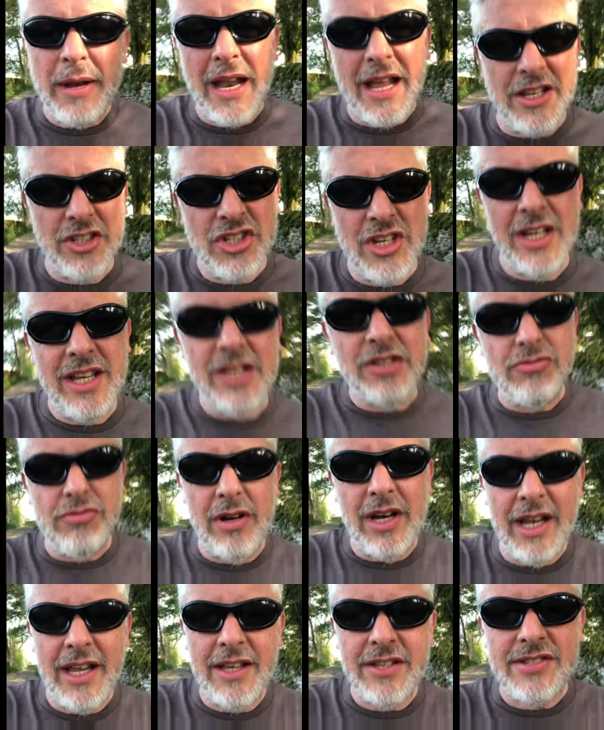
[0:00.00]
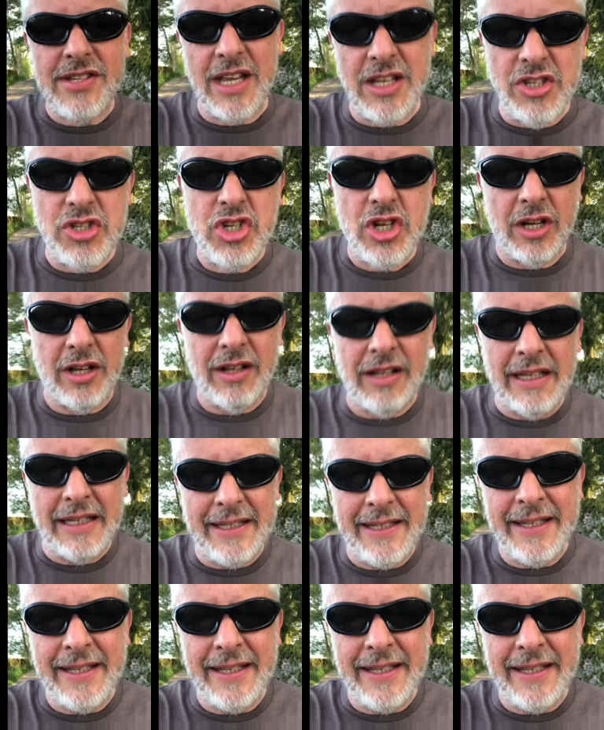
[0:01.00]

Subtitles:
actually is really essential.